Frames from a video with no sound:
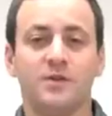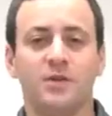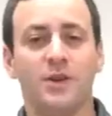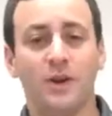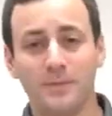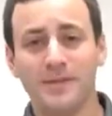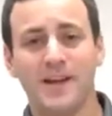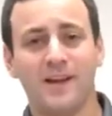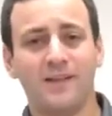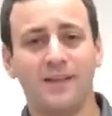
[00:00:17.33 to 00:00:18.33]
So the Urban's
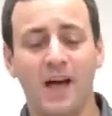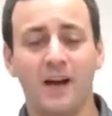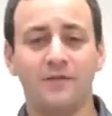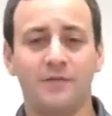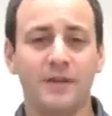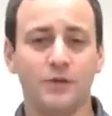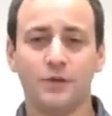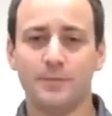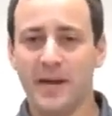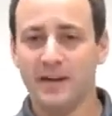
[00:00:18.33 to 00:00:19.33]
got a lot of
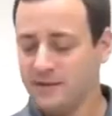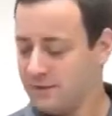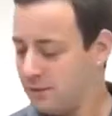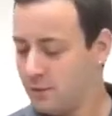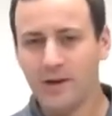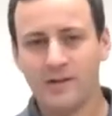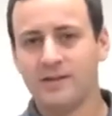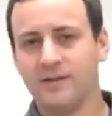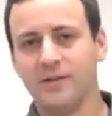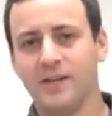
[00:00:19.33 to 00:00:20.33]
features packed into a
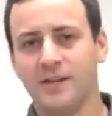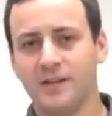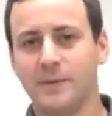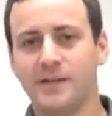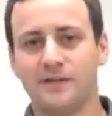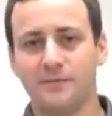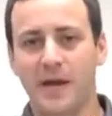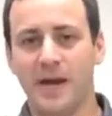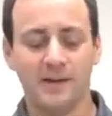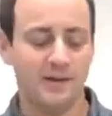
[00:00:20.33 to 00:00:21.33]
relatively inexpensive
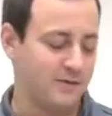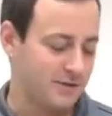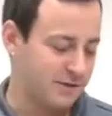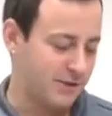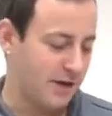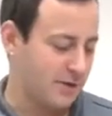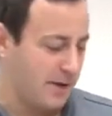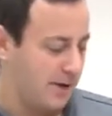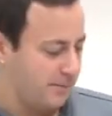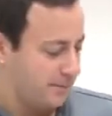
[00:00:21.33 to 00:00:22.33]
package. Let's check
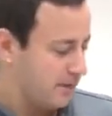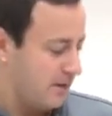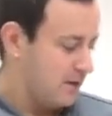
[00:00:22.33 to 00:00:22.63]
them out.